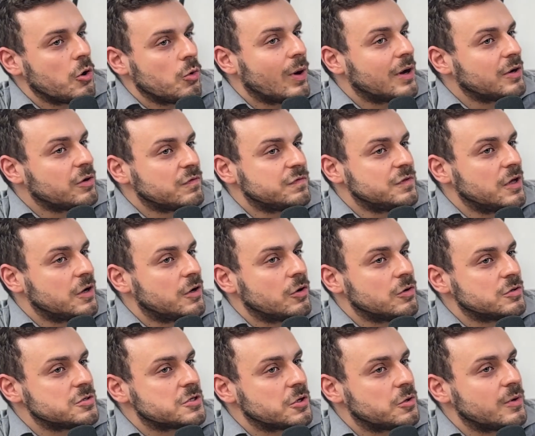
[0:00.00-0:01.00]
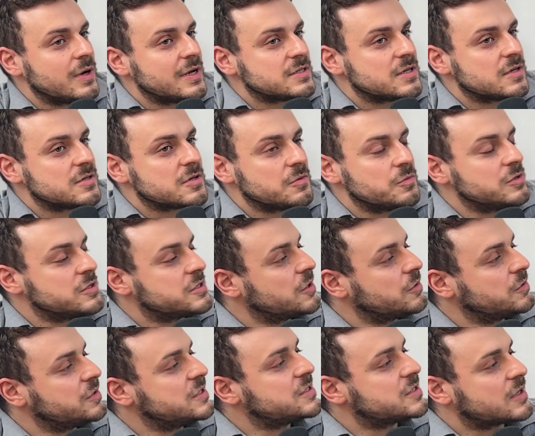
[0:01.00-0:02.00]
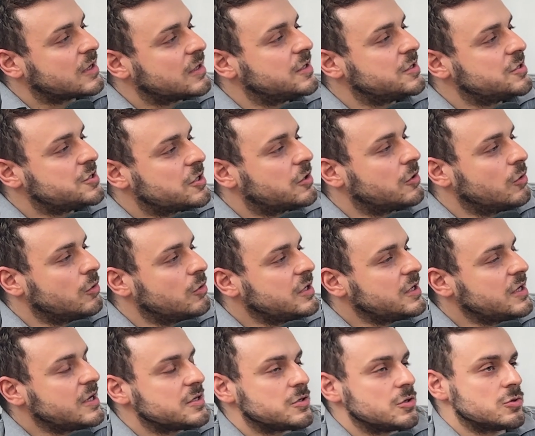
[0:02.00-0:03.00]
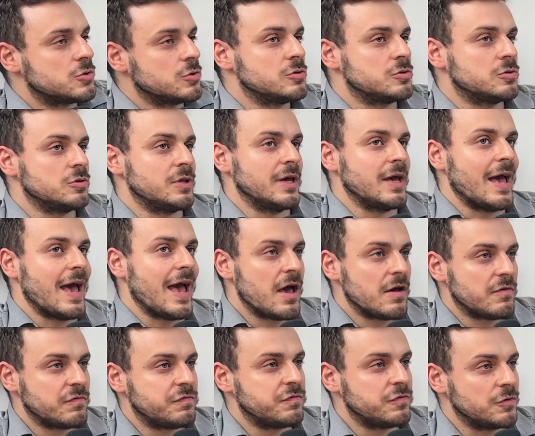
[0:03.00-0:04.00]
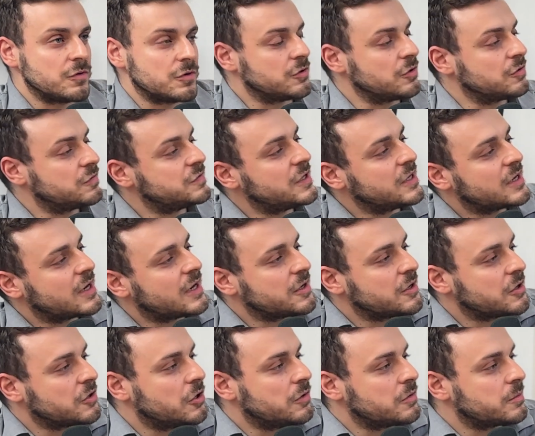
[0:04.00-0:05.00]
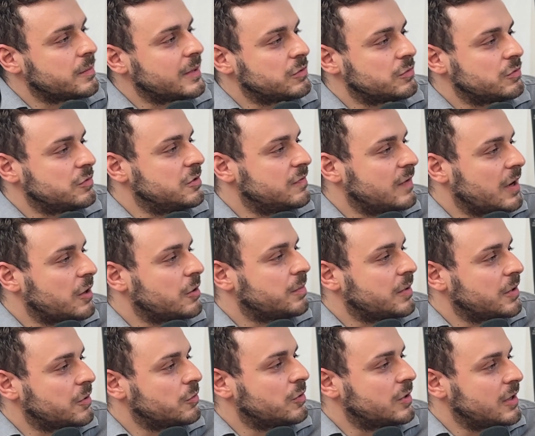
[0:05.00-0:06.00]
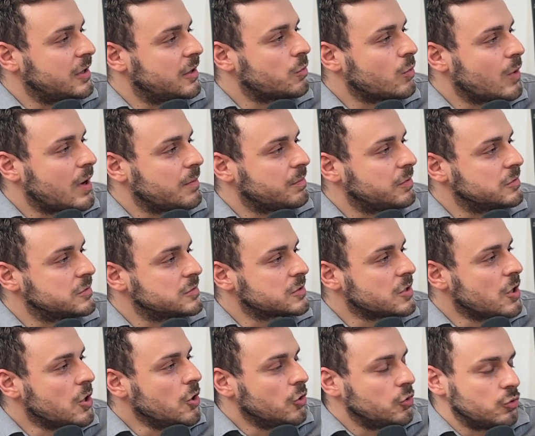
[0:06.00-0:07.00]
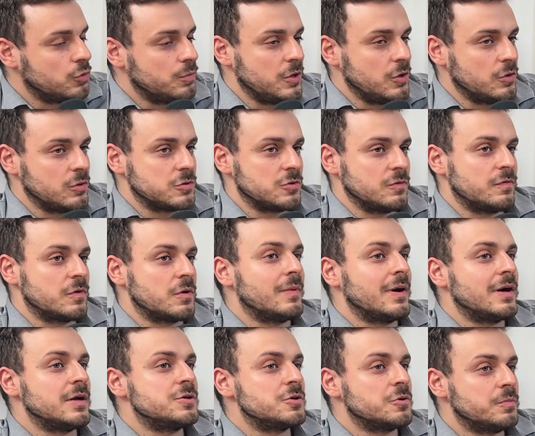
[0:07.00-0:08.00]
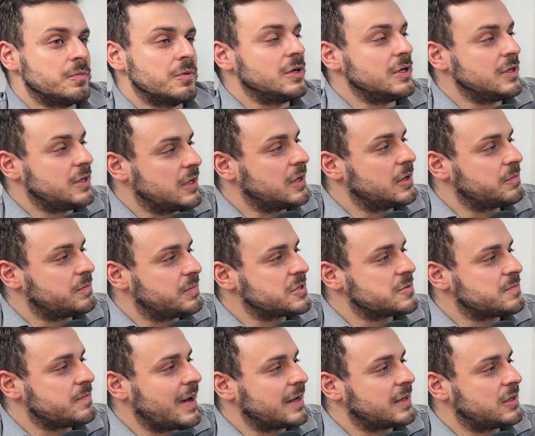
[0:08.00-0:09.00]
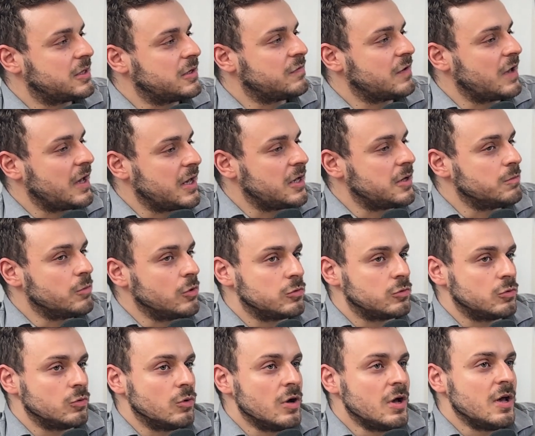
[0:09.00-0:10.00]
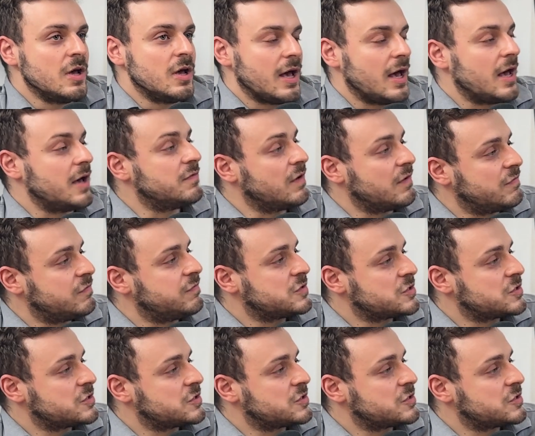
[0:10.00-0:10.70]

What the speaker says: And one of the consequences, I would say, of this strategic loneliness is also the effort of the Iranian government to develop nuclear weapons, to be also from a geopolitical perspective able to have a